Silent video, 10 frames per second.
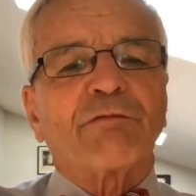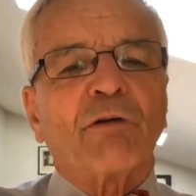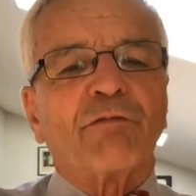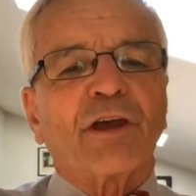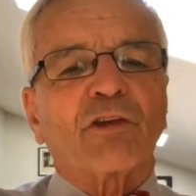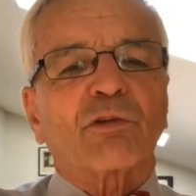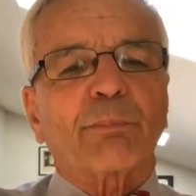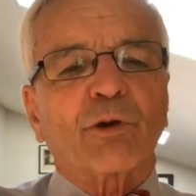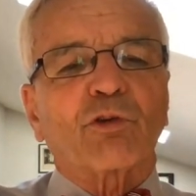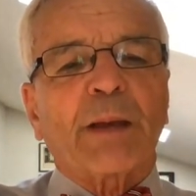of this
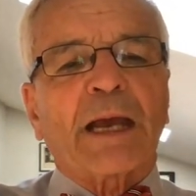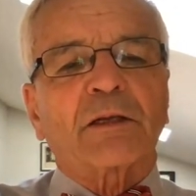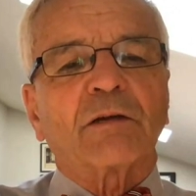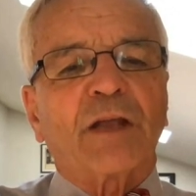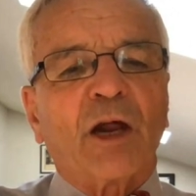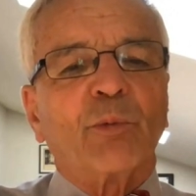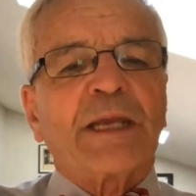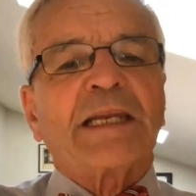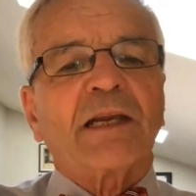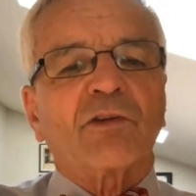perspective, and I'll
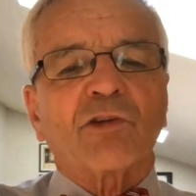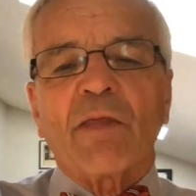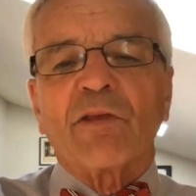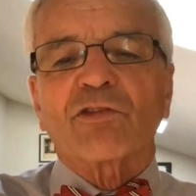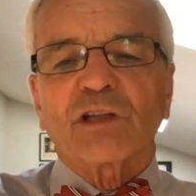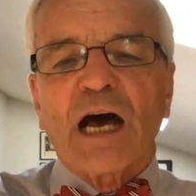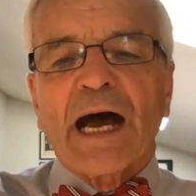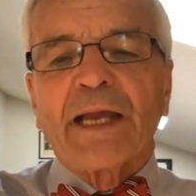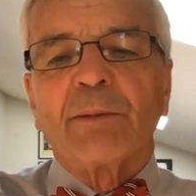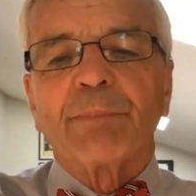read it, it's on the
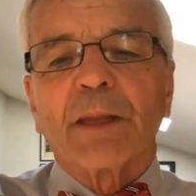slide,